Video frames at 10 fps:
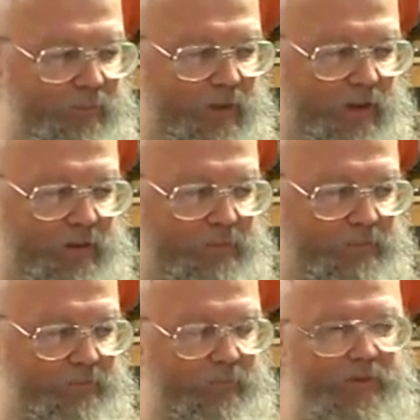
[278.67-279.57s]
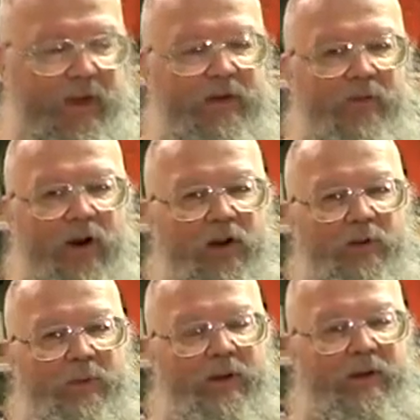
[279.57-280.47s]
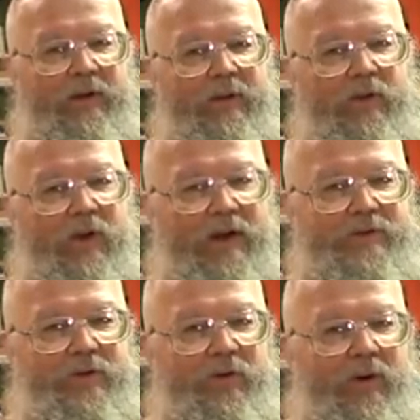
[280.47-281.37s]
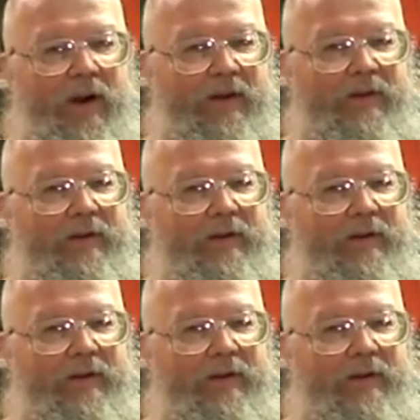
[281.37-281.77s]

uh, sake of argument that you guys are correct,